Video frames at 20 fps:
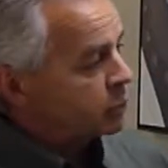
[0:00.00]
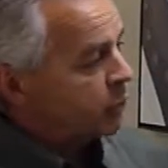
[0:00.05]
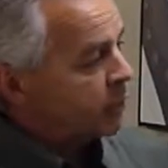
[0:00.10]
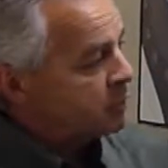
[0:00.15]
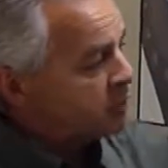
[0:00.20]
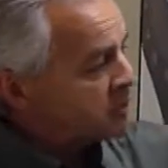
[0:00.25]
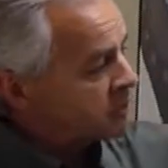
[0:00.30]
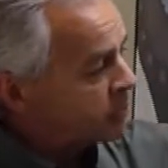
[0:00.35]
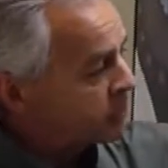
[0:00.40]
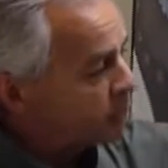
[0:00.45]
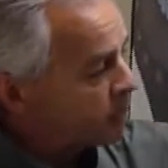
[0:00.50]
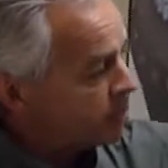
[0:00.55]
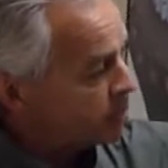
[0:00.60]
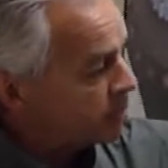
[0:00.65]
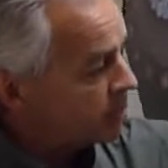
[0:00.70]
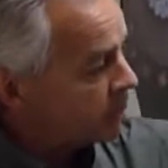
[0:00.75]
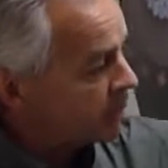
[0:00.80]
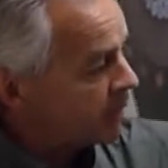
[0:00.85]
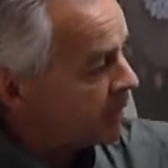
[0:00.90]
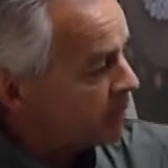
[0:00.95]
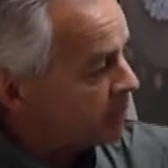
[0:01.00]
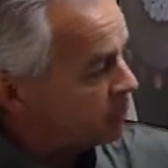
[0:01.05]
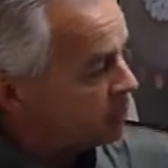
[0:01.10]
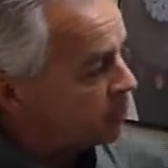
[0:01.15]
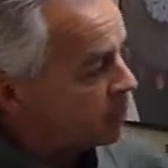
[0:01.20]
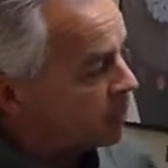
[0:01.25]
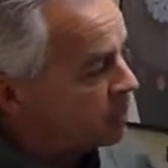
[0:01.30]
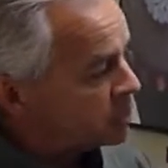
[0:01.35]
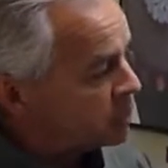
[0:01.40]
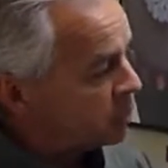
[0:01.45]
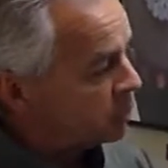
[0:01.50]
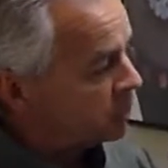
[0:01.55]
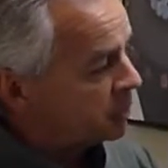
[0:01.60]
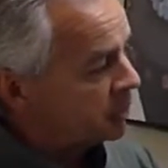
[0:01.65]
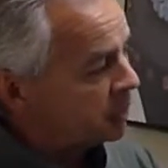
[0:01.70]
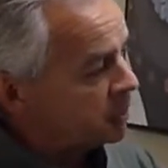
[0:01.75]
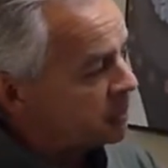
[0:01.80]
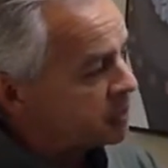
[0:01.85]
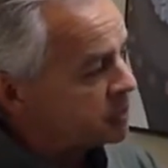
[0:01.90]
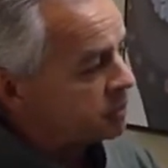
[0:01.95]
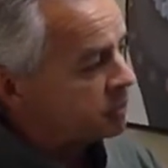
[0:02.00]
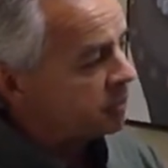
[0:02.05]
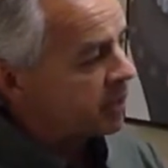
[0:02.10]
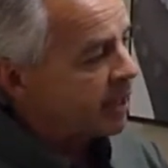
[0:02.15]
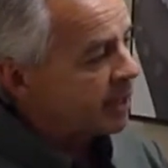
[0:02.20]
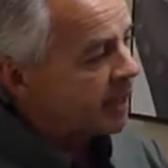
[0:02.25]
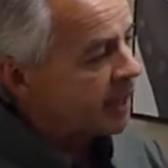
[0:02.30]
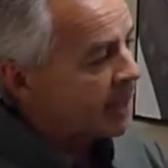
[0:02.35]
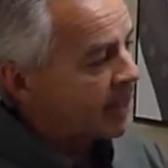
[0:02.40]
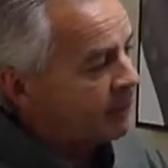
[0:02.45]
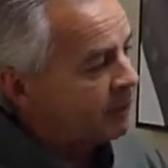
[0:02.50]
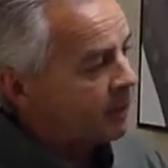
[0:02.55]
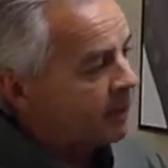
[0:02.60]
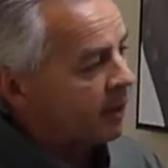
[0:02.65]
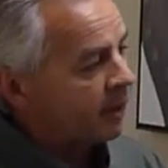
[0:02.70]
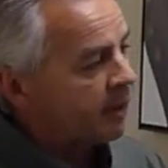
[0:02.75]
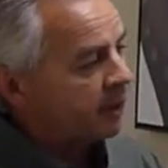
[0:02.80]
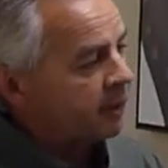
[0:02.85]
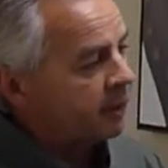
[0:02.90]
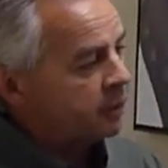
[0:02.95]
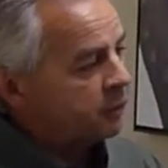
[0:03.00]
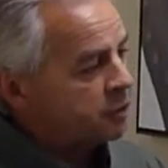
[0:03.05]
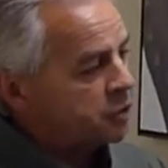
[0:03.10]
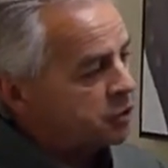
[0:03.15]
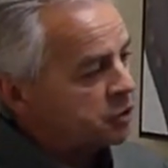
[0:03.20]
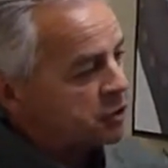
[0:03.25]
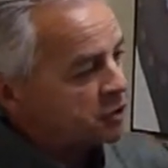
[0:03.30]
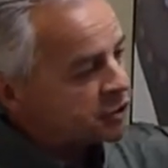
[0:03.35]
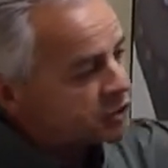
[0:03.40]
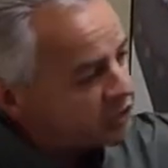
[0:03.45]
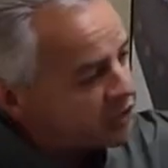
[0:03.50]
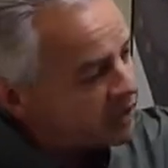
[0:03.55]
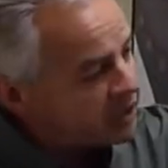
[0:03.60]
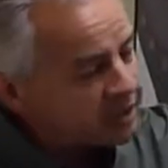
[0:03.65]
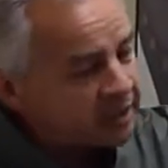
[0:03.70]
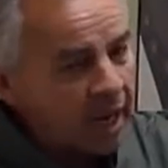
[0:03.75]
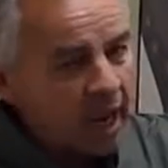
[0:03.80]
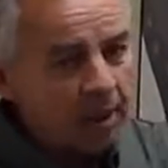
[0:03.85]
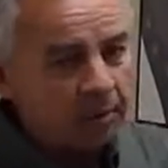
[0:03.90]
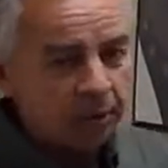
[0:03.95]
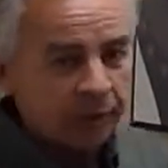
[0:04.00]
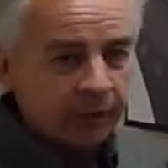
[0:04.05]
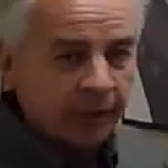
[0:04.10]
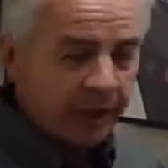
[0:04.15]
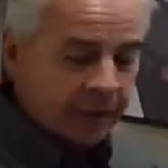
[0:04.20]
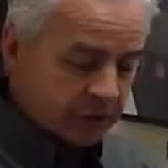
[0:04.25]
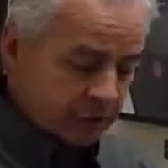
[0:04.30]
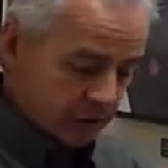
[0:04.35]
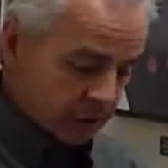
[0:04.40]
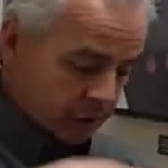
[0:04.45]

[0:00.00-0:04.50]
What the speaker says: one piece of equipment, though, that Norm is holding in his right hand there, which you just see the top of it.